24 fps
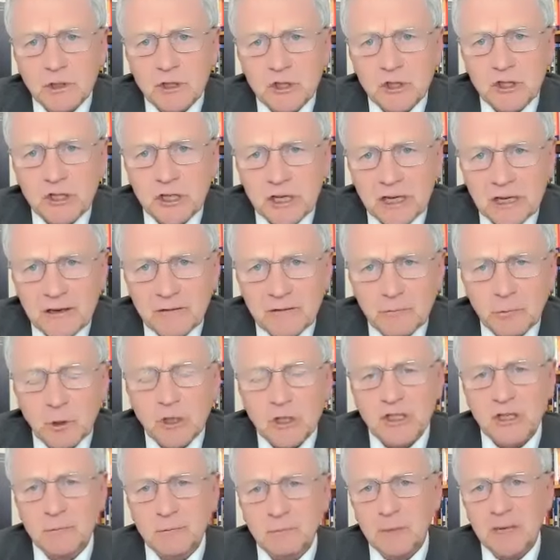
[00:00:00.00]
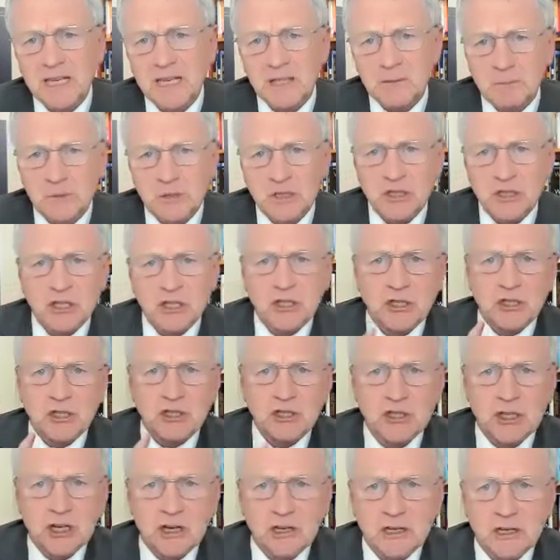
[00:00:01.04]
achieve, what's your best
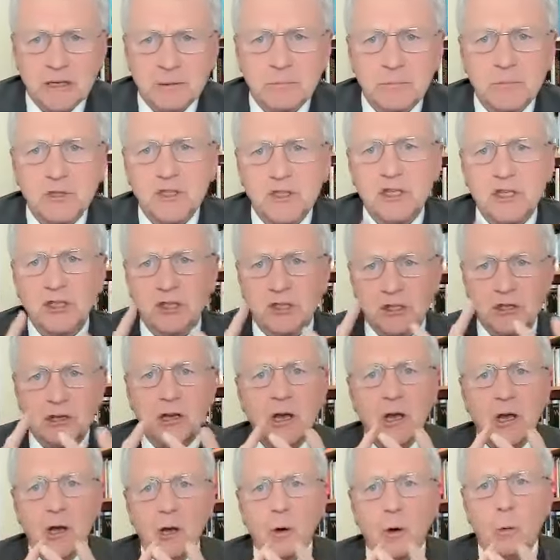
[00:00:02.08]
position, target position,